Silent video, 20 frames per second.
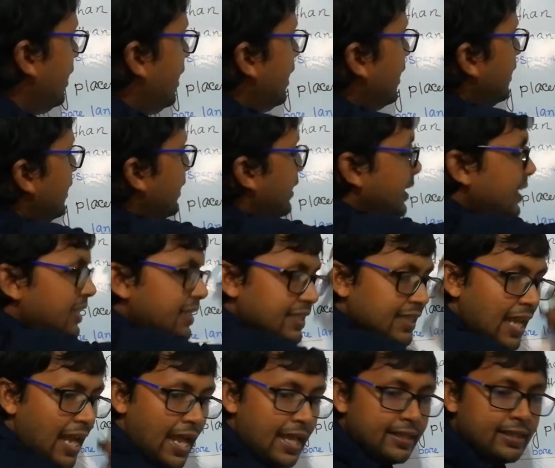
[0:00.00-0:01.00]
Here the
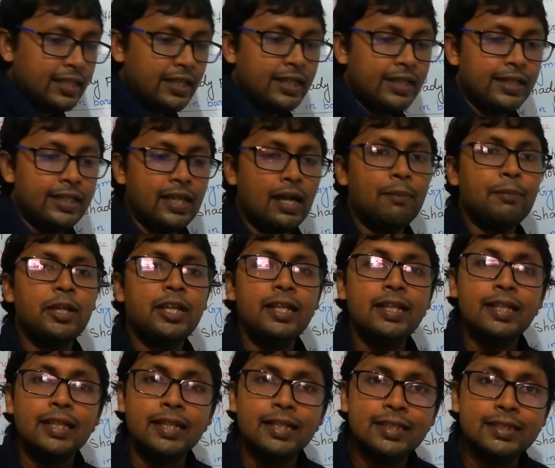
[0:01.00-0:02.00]
antheridium
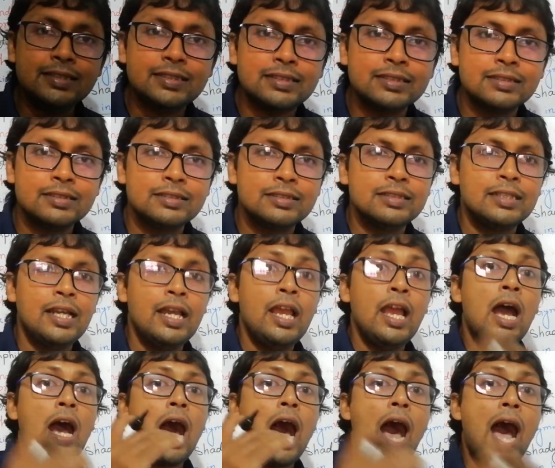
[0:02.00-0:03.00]
is
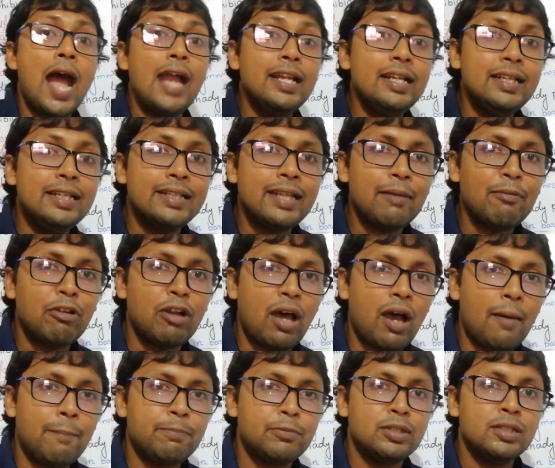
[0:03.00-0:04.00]
highly
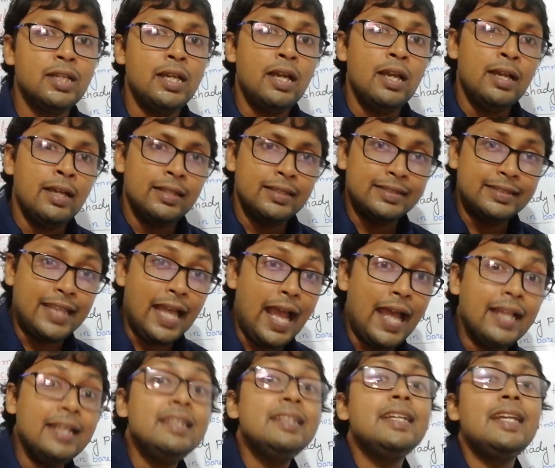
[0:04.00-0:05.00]
developed
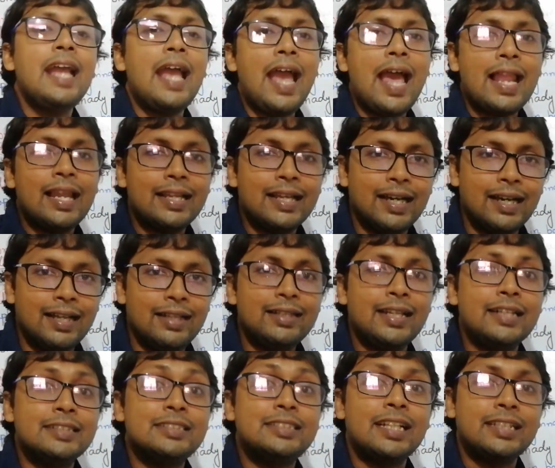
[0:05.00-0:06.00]
than the algal,
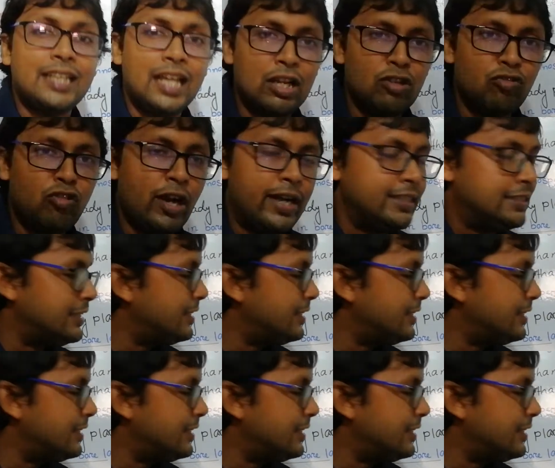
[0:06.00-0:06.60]
that is the thallophytes.